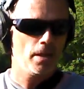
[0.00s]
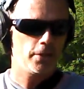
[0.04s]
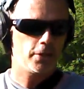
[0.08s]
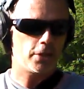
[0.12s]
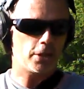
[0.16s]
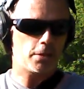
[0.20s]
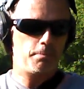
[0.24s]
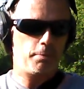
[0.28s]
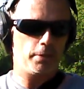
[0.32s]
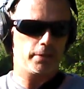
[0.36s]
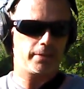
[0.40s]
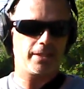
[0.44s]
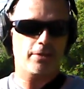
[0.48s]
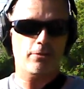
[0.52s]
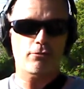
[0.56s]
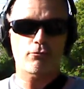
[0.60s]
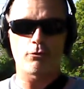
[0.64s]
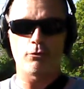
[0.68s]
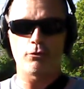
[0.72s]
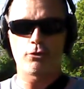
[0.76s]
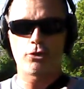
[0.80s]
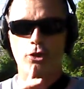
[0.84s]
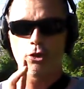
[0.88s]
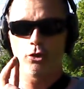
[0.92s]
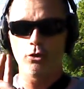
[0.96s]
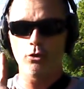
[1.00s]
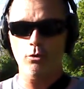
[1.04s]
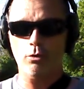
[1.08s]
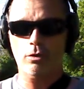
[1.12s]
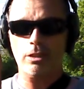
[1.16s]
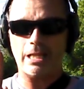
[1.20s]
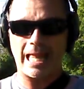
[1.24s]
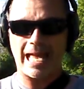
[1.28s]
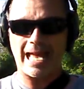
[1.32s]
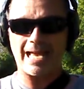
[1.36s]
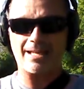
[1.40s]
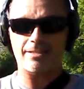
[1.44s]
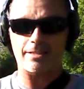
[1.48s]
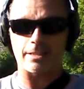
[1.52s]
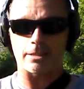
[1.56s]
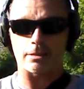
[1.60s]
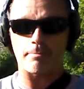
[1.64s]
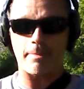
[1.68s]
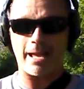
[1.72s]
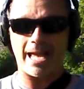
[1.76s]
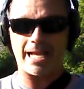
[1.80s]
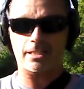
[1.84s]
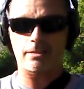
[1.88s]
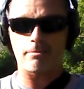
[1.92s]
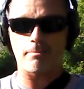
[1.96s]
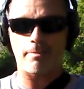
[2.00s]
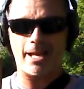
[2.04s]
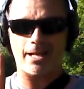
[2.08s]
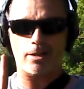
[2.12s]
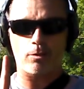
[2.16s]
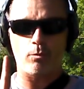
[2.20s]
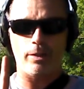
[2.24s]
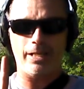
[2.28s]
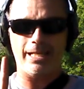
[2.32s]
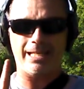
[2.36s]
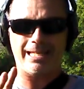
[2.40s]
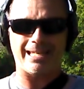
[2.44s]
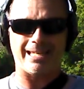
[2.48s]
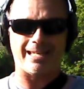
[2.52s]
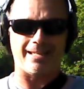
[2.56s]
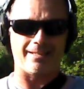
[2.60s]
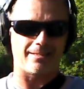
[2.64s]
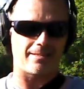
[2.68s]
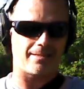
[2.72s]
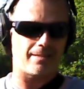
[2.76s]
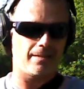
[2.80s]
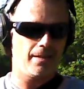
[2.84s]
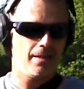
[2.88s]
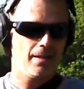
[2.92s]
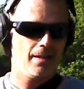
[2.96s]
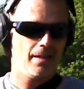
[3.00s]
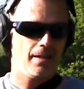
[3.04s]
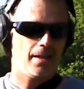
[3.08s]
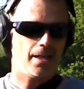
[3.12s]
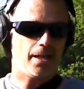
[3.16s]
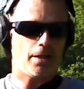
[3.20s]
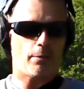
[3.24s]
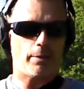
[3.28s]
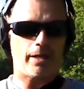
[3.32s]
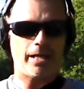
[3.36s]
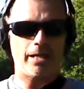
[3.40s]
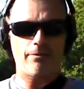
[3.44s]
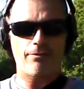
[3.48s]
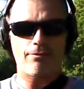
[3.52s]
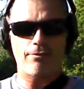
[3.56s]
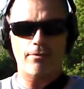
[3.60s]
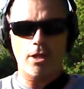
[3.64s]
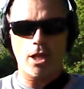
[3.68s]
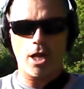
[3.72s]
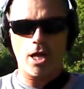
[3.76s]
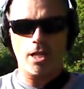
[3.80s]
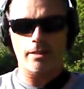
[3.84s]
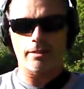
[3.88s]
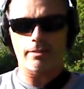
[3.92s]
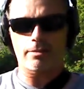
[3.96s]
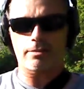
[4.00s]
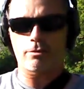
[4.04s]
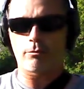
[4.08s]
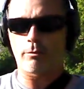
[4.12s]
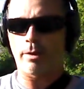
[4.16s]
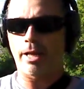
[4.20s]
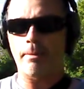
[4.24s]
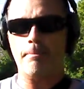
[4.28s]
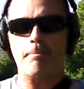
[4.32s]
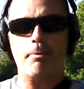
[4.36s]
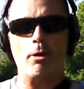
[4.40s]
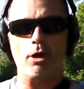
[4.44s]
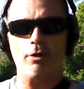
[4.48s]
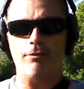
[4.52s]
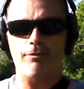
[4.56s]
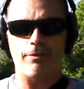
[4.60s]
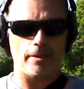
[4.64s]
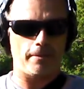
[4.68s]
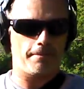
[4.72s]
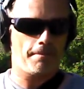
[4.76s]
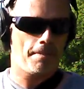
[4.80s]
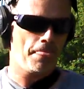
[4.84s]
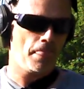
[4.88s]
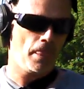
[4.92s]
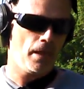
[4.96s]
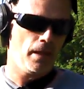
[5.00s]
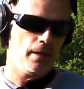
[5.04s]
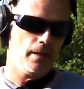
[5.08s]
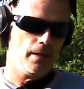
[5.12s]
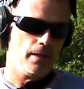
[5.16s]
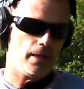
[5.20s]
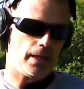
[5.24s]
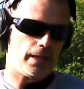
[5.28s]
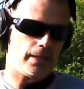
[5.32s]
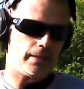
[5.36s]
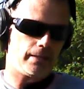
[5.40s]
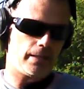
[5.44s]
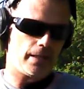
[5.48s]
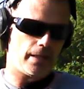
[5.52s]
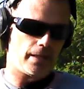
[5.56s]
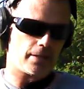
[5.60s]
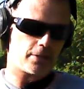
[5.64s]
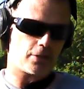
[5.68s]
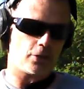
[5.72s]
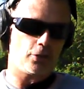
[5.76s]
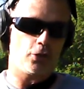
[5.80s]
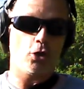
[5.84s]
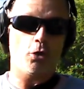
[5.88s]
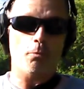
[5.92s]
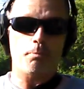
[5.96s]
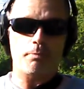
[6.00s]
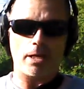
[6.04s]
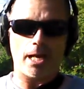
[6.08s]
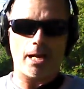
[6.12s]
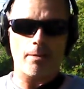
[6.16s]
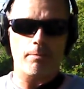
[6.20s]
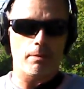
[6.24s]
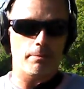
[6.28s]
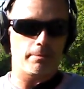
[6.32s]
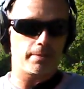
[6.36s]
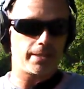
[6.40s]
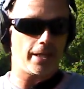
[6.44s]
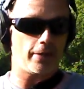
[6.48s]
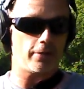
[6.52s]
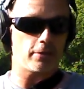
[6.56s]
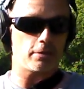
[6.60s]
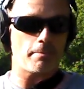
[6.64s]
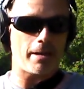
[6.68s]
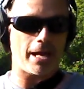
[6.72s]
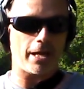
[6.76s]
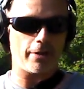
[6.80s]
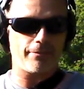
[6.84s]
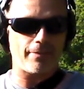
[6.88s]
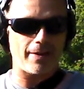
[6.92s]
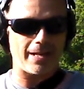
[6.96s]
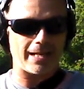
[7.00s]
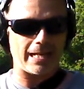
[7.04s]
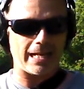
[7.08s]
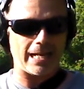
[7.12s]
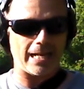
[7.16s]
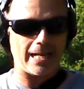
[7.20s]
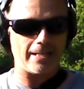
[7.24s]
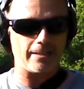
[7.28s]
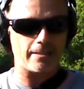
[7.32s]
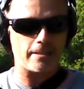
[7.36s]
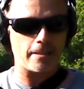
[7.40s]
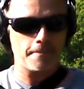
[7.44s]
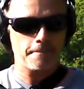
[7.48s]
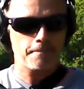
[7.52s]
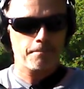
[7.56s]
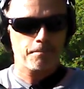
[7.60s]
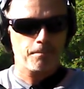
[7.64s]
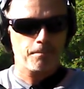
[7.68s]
just put this through 2 classes, back-to-back weekends. It ran flawless, ran perfect, and so no problems there. As a matter of fact, guys,